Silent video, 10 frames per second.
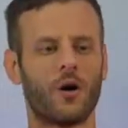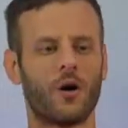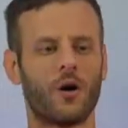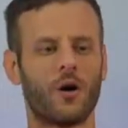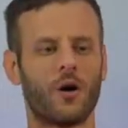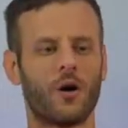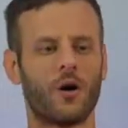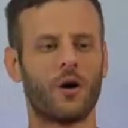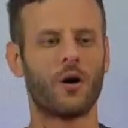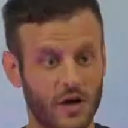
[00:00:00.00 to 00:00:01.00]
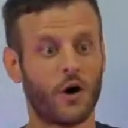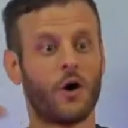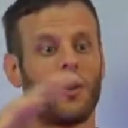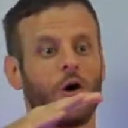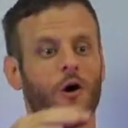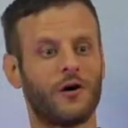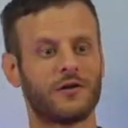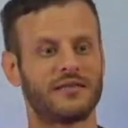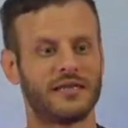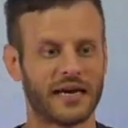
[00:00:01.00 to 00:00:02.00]
and sisters all
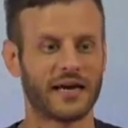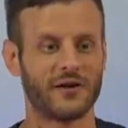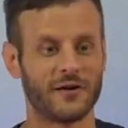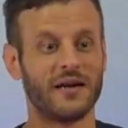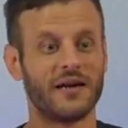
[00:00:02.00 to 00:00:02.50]
together.